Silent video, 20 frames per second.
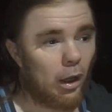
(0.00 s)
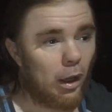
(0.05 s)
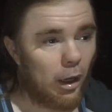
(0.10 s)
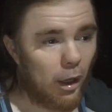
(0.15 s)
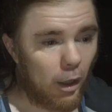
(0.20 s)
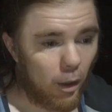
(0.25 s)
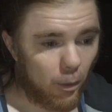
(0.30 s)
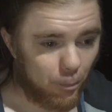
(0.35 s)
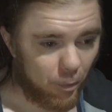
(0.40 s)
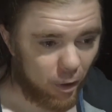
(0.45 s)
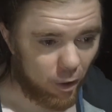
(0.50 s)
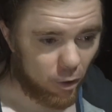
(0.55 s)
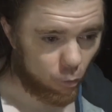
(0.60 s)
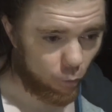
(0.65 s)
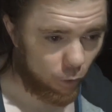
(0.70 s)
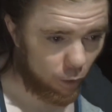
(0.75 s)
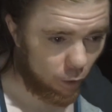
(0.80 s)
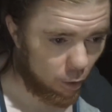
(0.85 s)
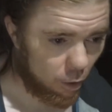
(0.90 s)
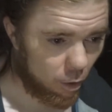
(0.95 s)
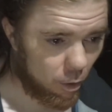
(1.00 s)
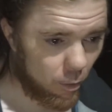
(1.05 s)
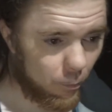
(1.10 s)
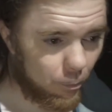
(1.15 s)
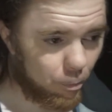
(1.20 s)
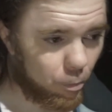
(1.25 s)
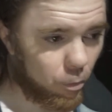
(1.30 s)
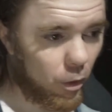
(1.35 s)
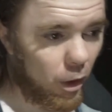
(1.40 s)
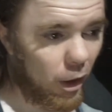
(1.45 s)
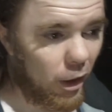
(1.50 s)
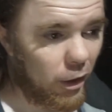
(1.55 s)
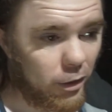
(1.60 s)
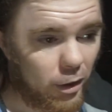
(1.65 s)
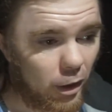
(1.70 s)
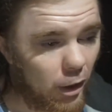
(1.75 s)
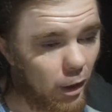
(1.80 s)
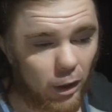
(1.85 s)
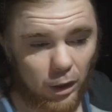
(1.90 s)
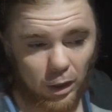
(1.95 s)
in a big arena.
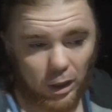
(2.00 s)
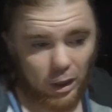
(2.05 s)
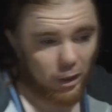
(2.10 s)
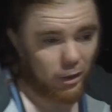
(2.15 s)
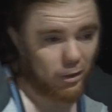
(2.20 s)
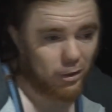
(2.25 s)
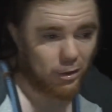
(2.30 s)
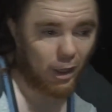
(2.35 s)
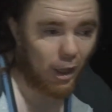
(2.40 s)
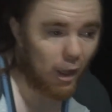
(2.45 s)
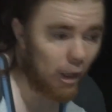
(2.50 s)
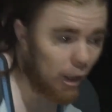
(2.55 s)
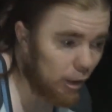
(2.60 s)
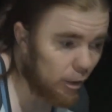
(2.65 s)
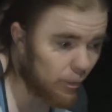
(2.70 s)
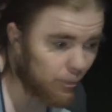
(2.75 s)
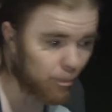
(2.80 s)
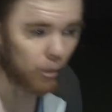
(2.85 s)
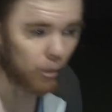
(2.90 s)
Instead,